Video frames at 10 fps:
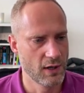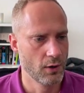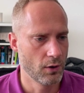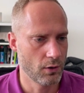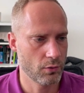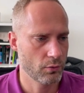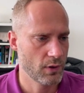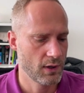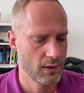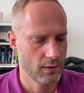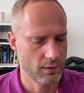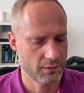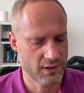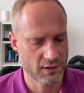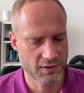or the
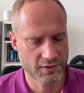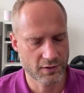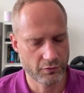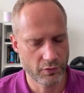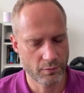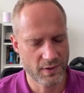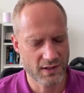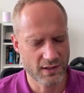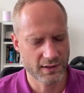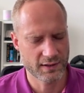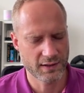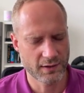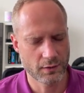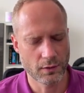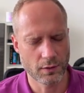attackers will be targeting
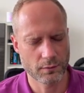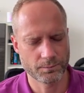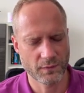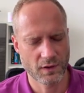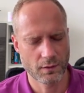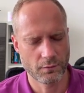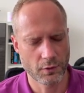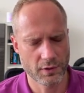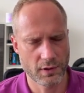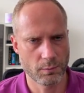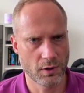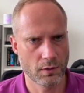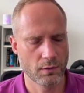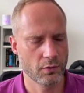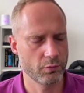on vulnerable
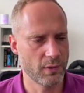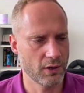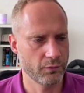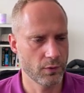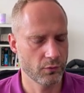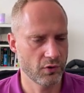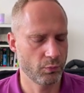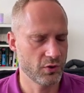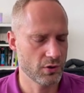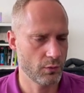smartphones, especially with